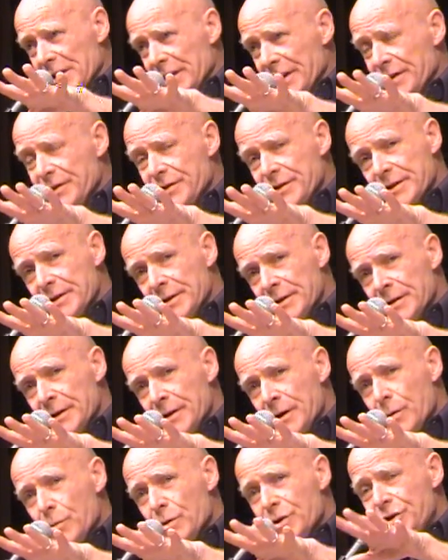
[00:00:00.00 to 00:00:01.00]

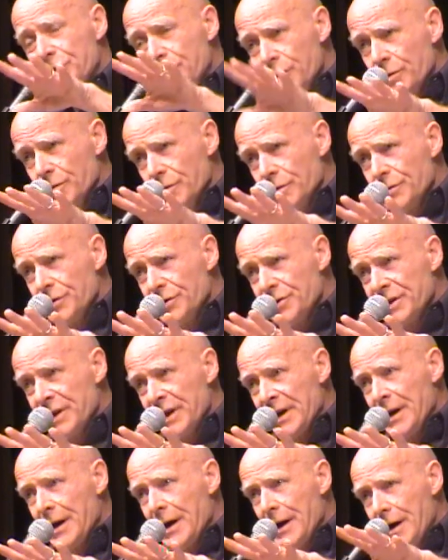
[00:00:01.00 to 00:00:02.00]
list was
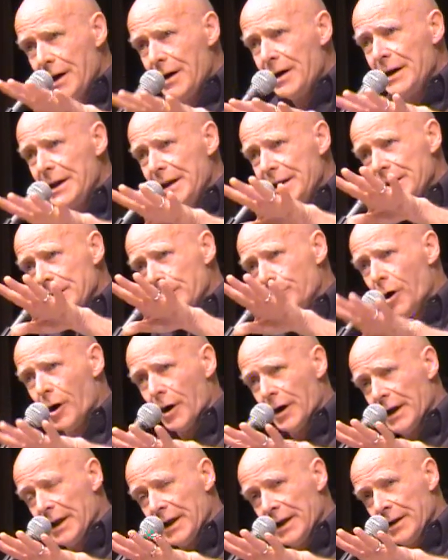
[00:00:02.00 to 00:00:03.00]
used early in the
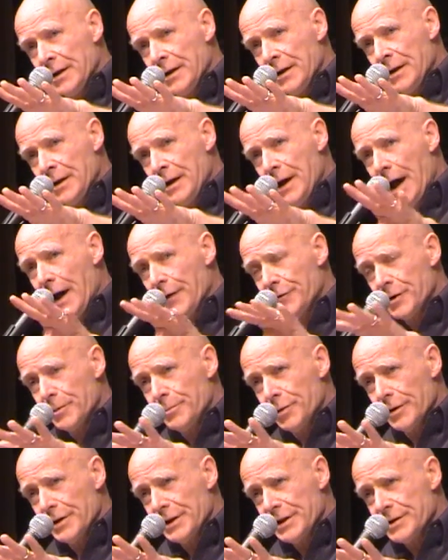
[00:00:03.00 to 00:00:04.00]
morning after
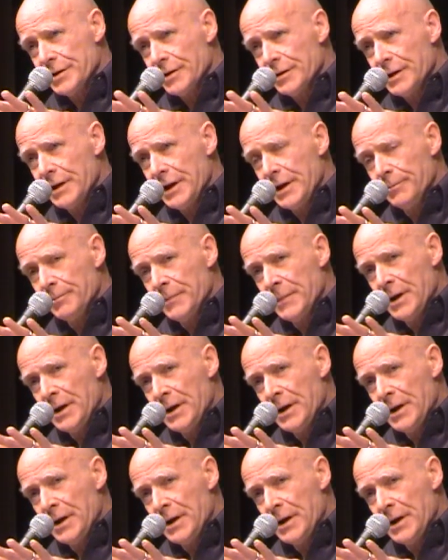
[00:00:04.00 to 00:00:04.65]
Bloody Sunday